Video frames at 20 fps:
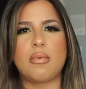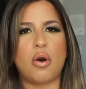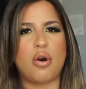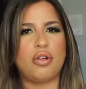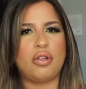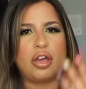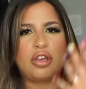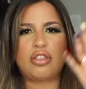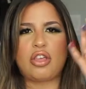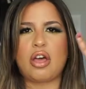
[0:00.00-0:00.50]
all
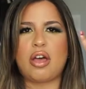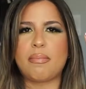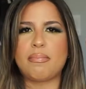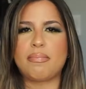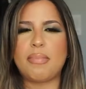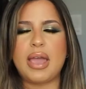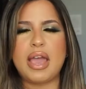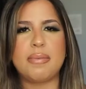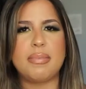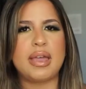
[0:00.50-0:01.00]
like that
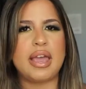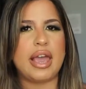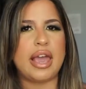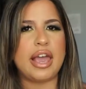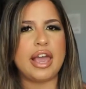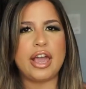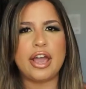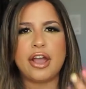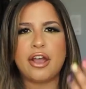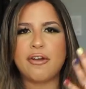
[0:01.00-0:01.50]
baby
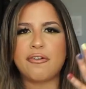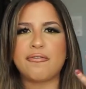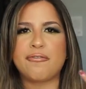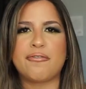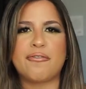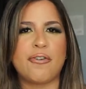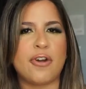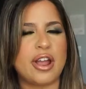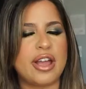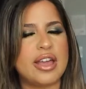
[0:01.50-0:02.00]
hair,
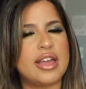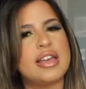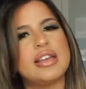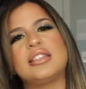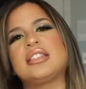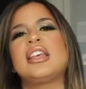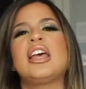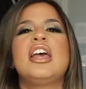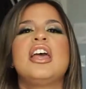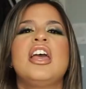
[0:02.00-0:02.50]
frizz.